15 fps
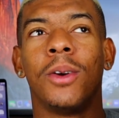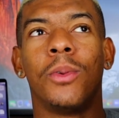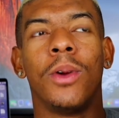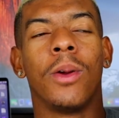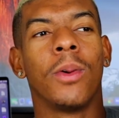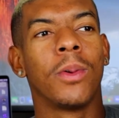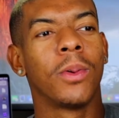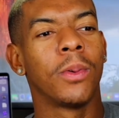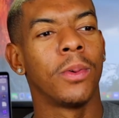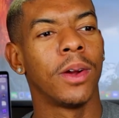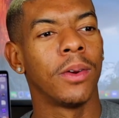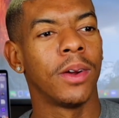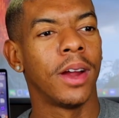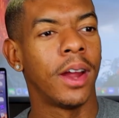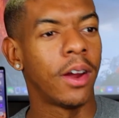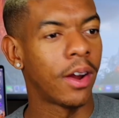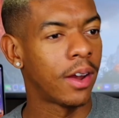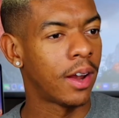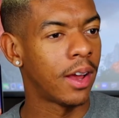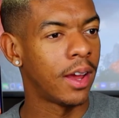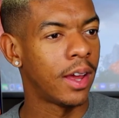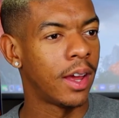where where were Aaron
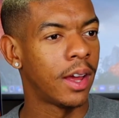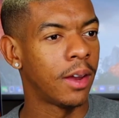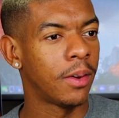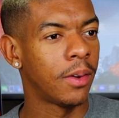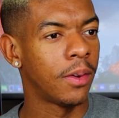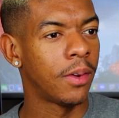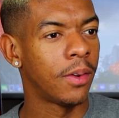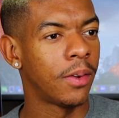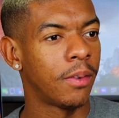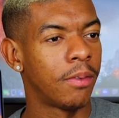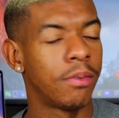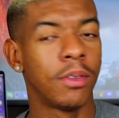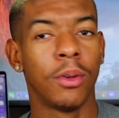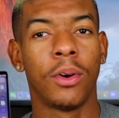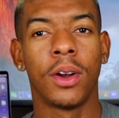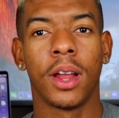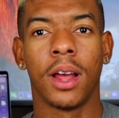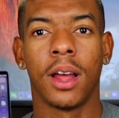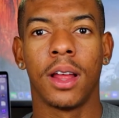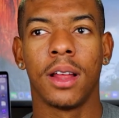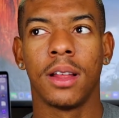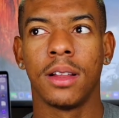and I at?
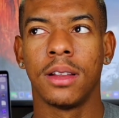Florida.